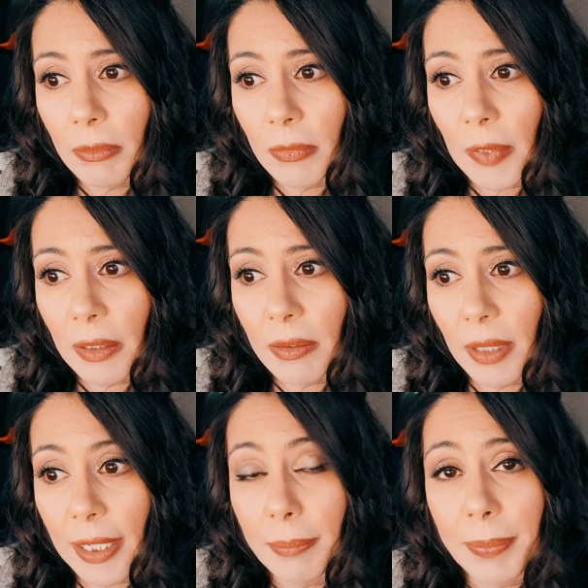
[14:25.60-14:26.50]
As
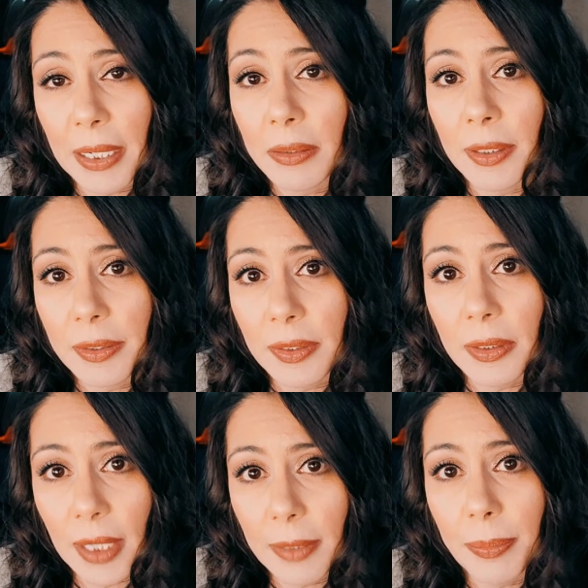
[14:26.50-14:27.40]
light bearers and
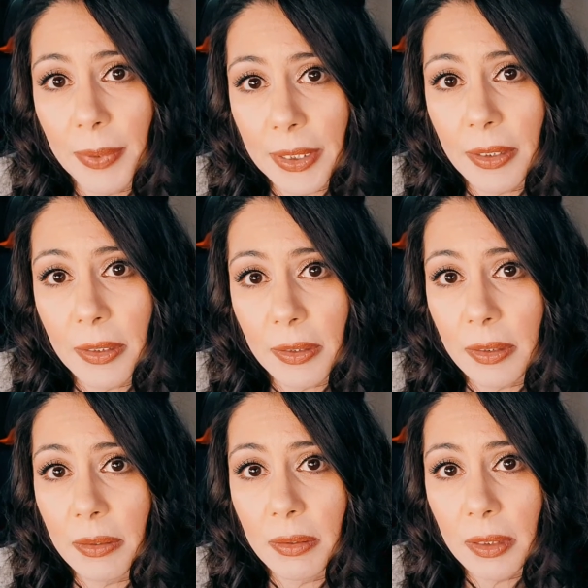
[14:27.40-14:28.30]
light bringers, and